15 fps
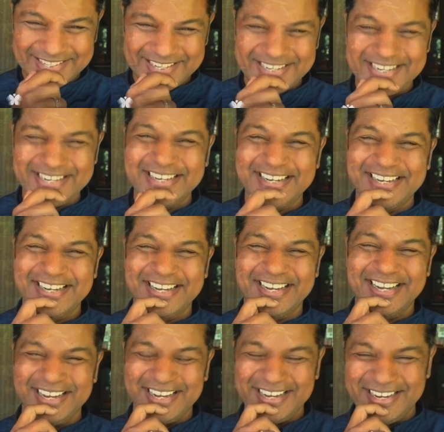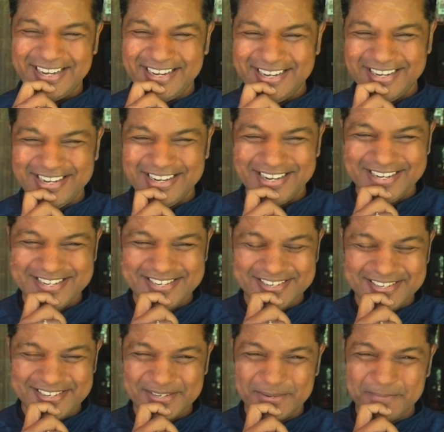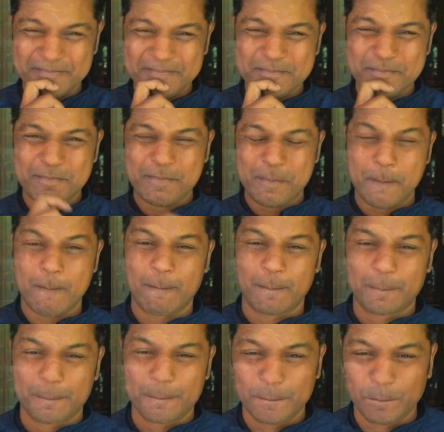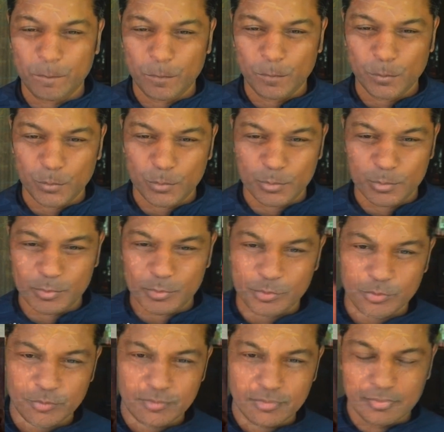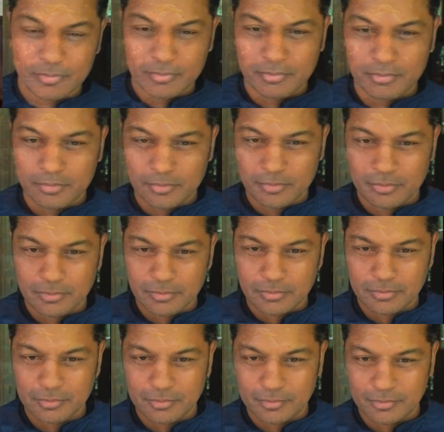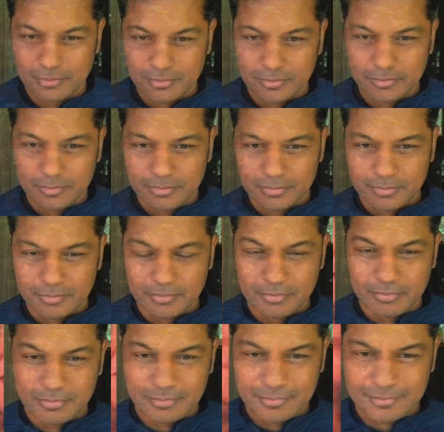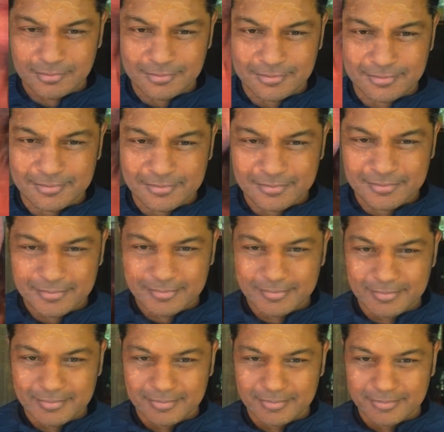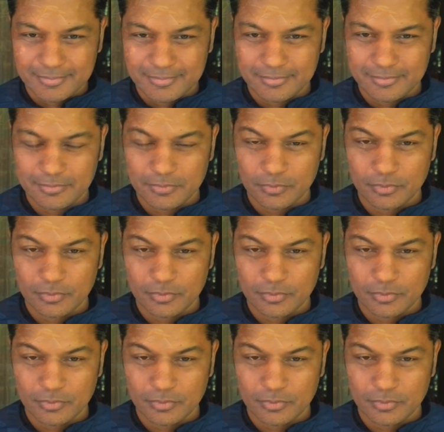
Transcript: No words are spoken by the person on screen.